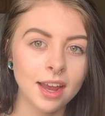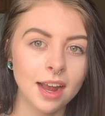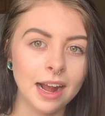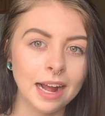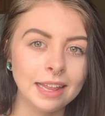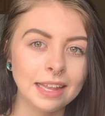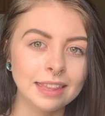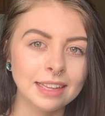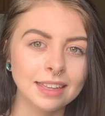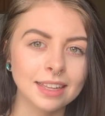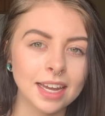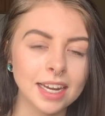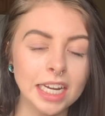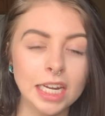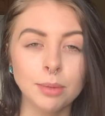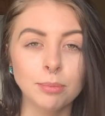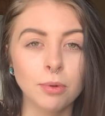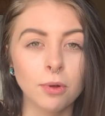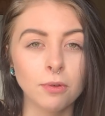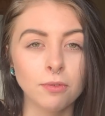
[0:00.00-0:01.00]
And then the
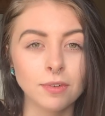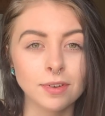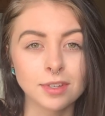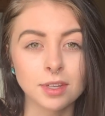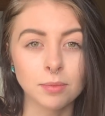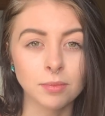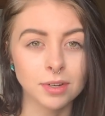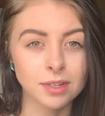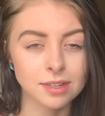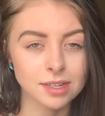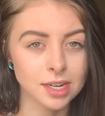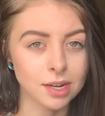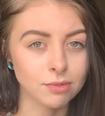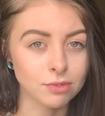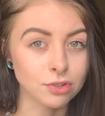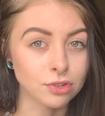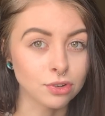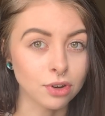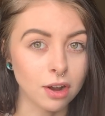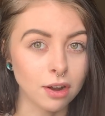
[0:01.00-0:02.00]
lightning bolt, for some reason I
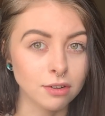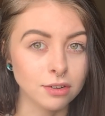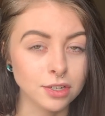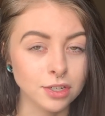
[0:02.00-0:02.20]
was drawn